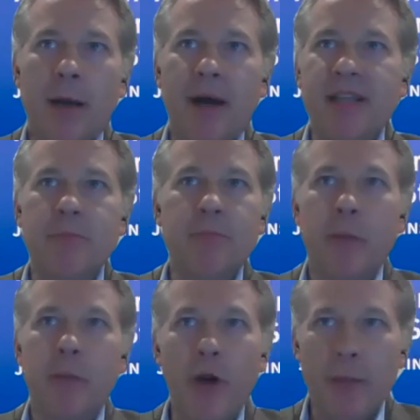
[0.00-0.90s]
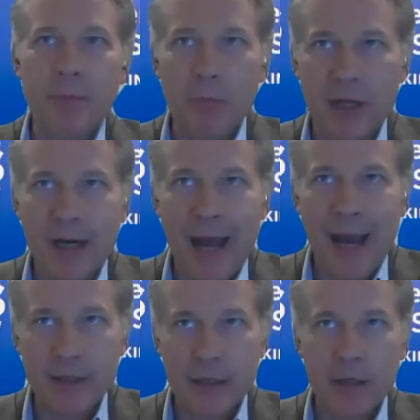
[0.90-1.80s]
by simply appointing people in an
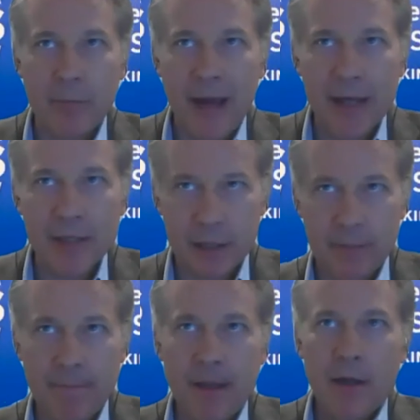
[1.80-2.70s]
acting capacity.